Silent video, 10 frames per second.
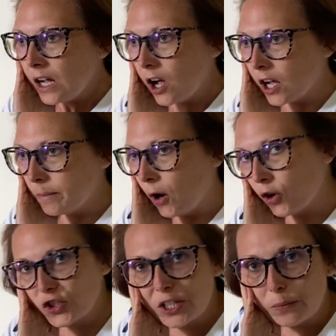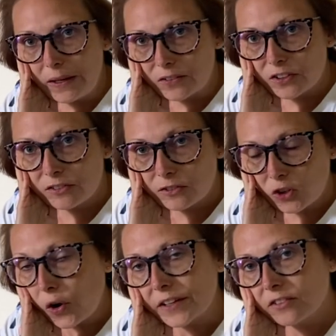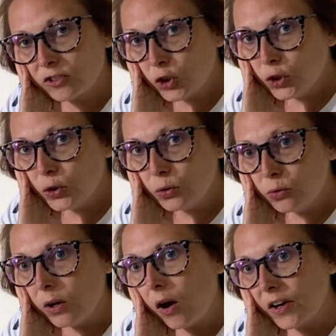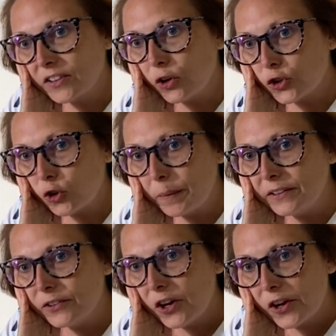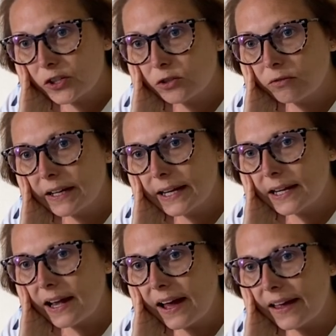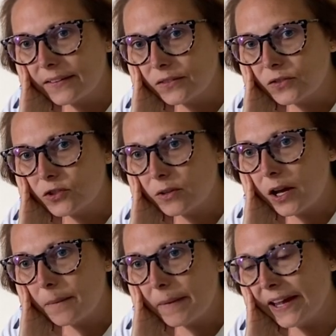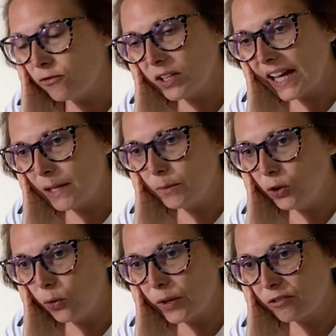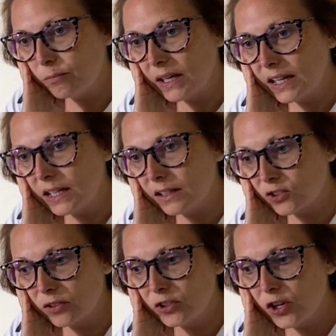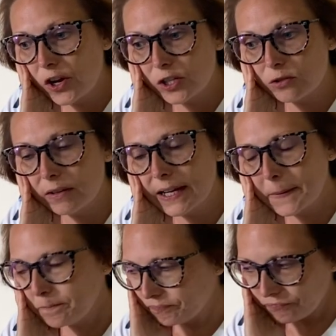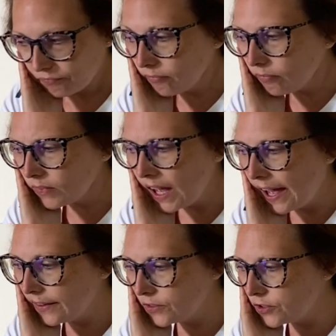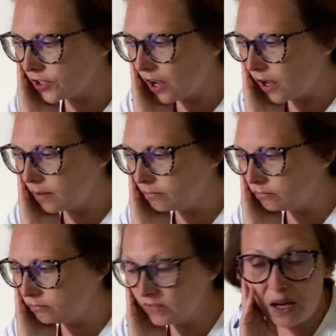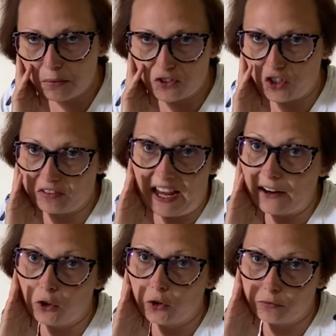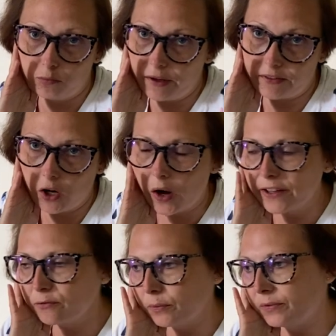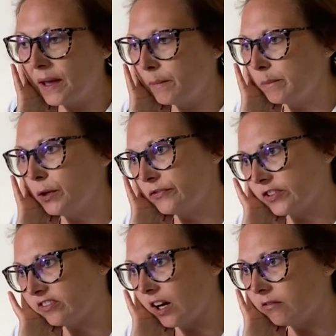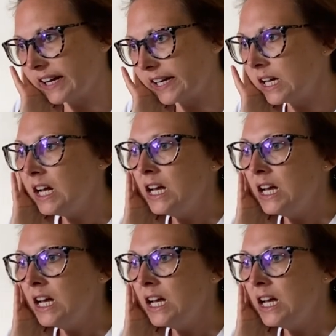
um, Archie went started school, I got a job in a nursery and um, Henry came along with me to the nursery and um, yeah, was just getting on with life. Then we moved to Surrey,